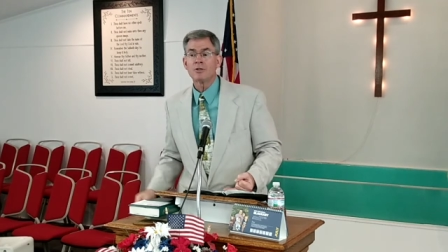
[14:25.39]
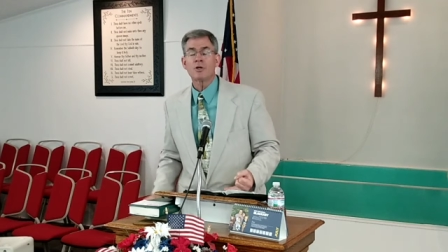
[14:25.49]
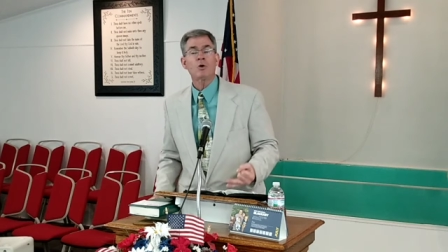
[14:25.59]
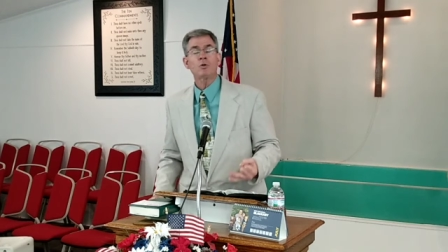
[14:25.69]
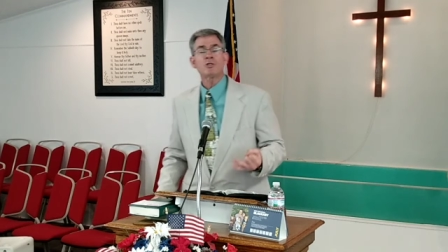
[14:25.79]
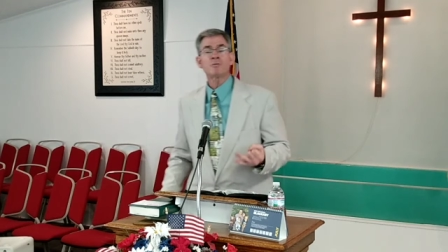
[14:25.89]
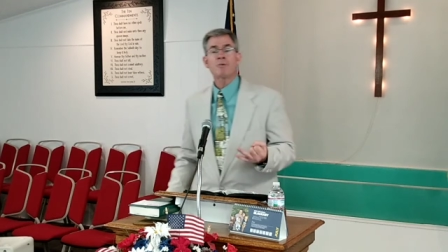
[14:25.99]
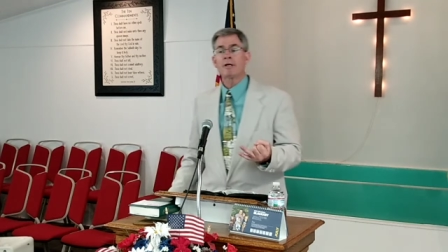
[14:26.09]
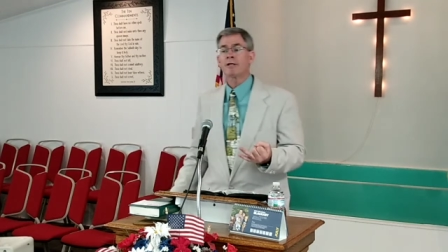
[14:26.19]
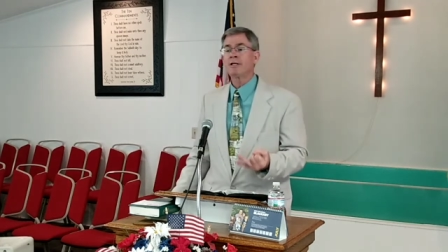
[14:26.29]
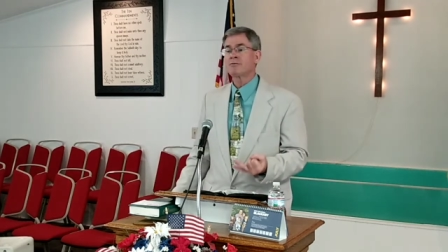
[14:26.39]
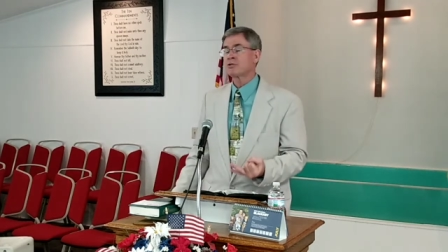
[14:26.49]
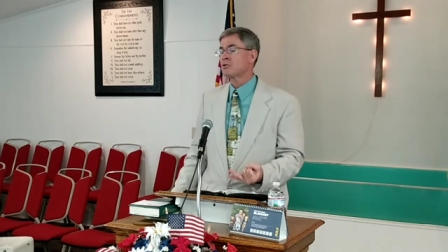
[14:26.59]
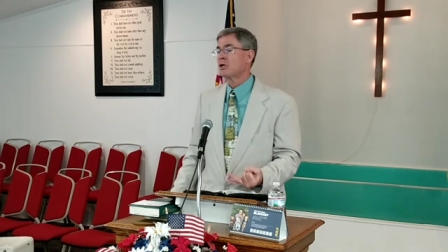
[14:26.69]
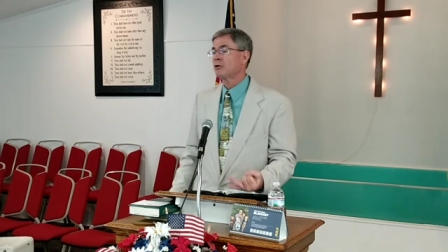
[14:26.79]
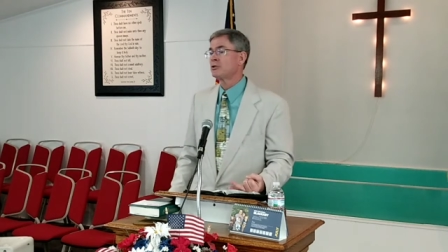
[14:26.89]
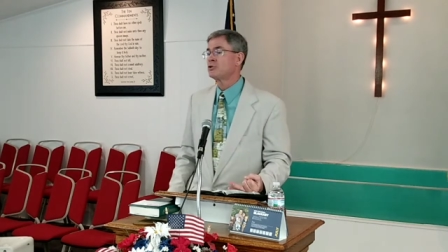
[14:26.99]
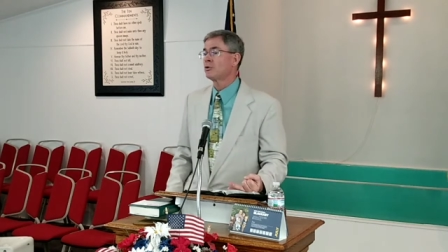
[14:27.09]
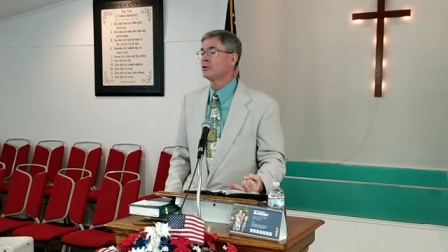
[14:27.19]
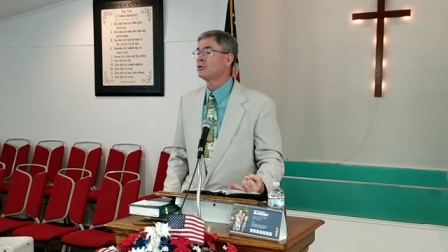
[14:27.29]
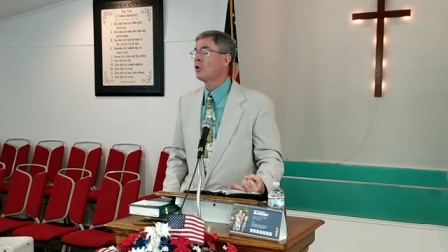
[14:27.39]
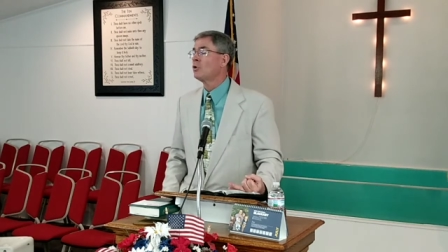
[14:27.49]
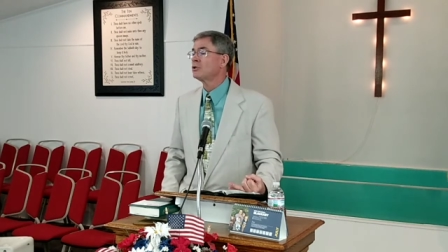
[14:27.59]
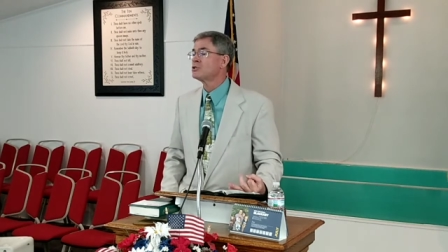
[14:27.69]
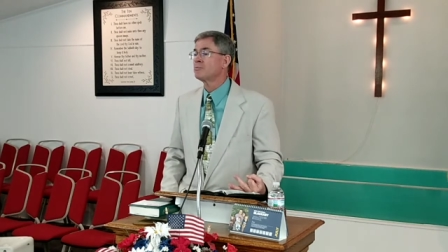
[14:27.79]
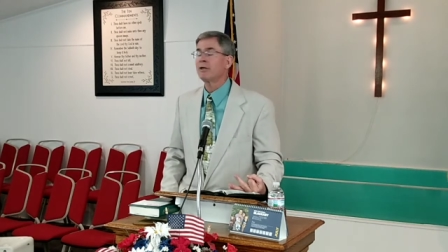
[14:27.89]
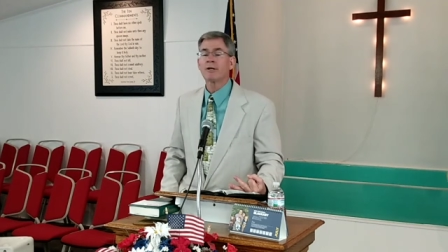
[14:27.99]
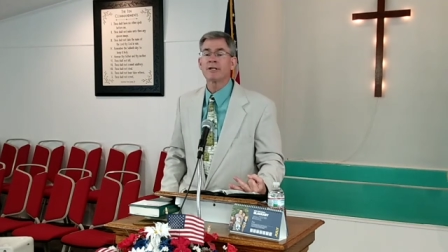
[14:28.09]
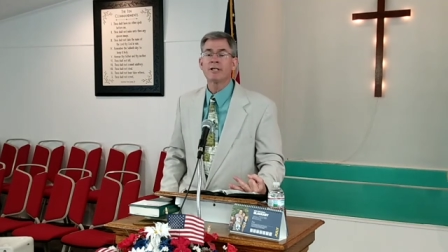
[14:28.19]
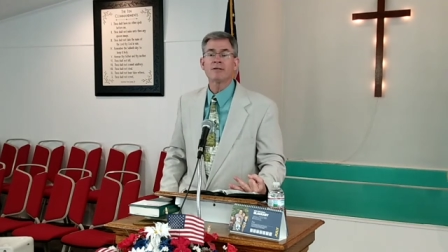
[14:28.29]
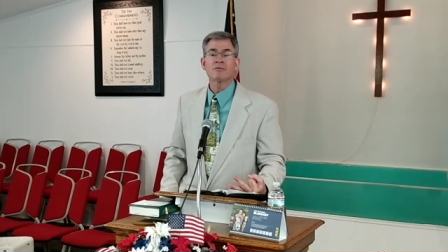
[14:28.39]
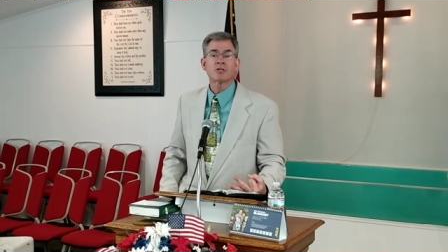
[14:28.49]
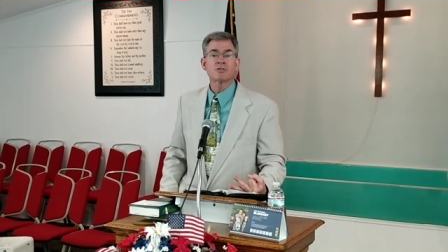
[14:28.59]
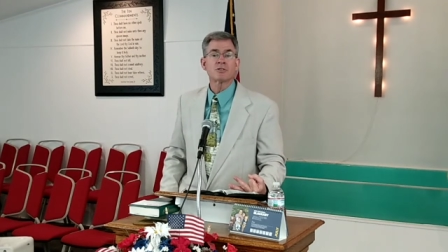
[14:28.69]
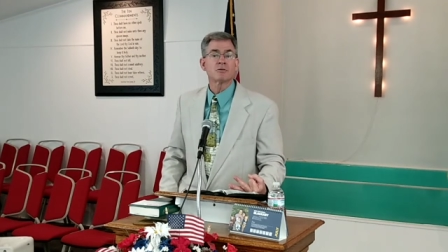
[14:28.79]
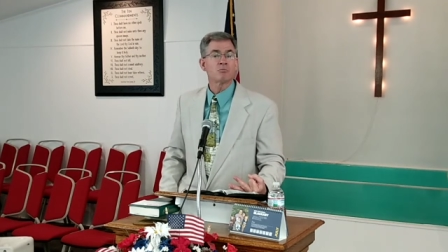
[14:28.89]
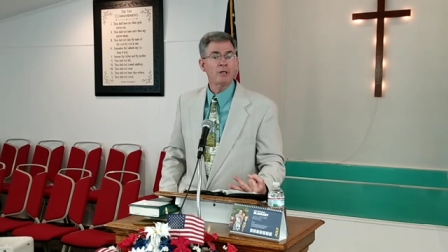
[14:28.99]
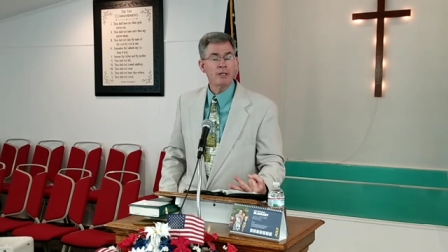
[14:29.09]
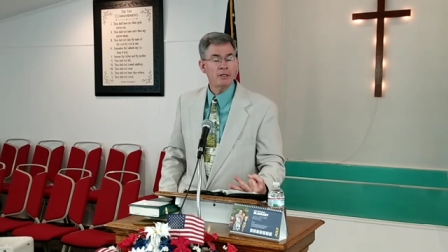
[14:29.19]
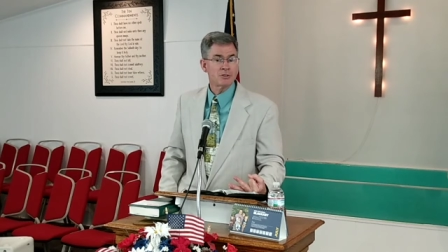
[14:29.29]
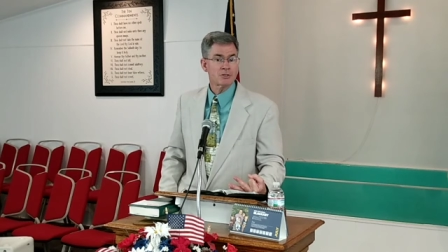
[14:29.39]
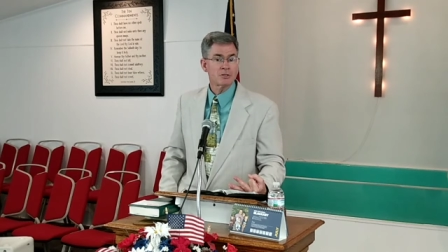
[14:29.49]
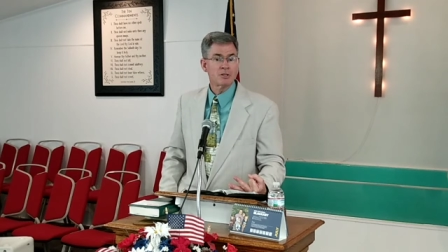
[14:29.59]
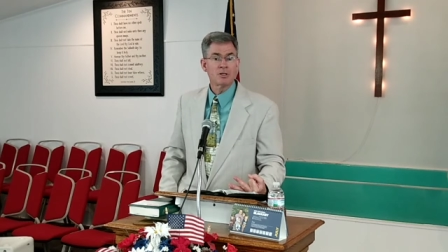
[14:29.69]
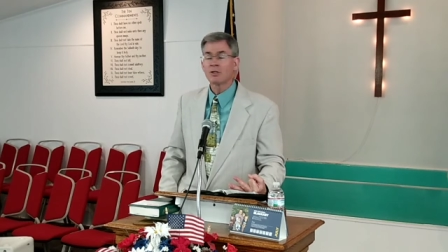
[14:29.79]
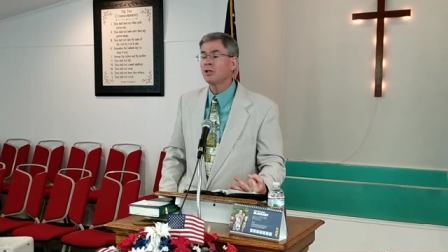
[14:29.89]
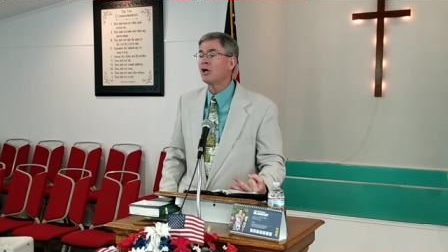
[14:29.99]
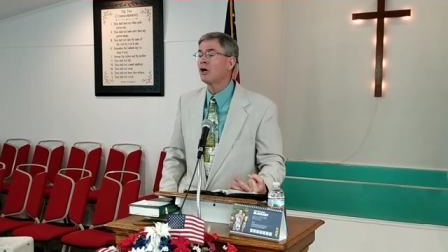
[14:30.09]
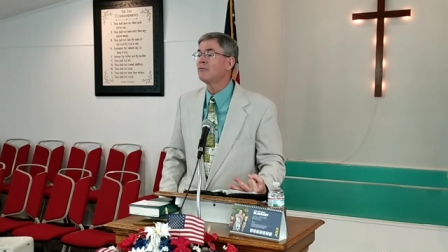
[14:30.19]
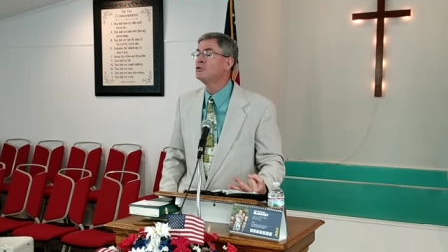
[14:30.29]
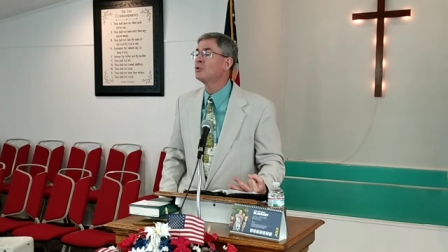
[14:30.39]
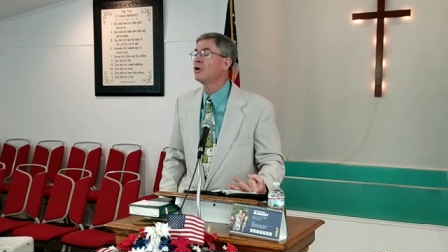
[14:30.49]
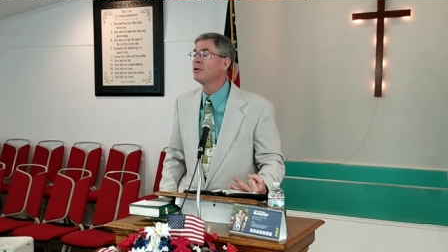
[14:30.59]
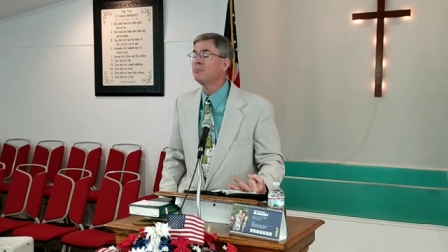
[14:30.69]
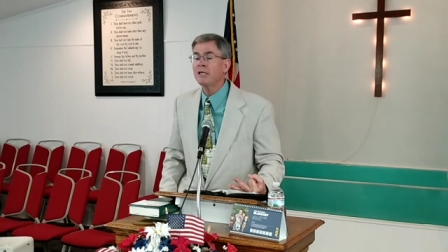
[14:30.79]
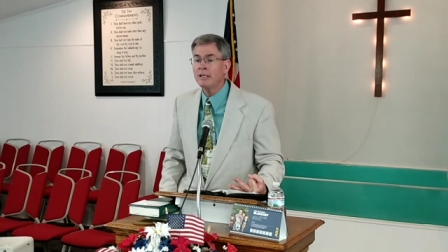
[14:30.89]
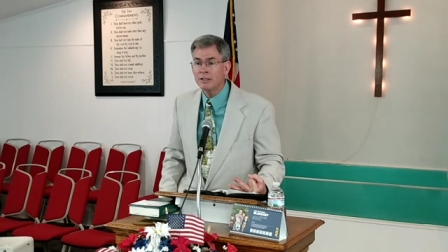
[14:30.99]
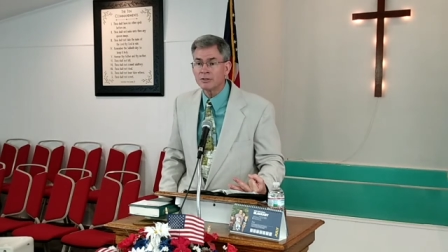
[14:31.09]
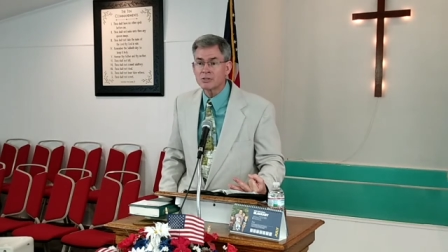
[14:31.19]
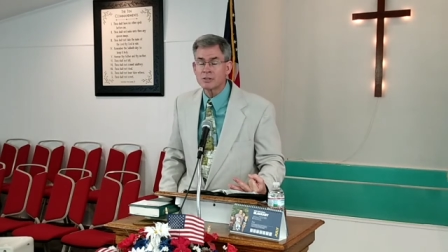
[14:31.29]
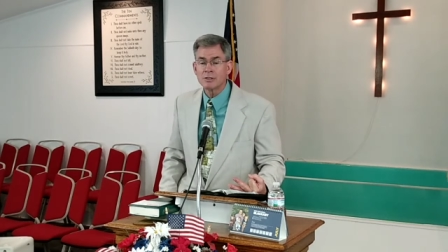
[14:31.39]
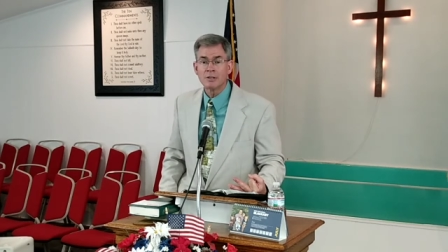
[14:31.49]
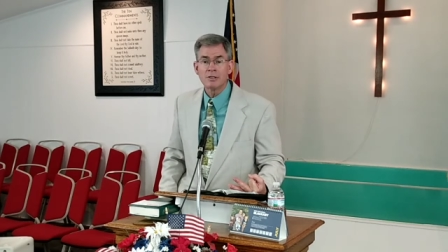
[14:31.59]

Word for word: The Holy Spirit gives us not only joy, the Holy Spirit gives us peace, love, joy, peace.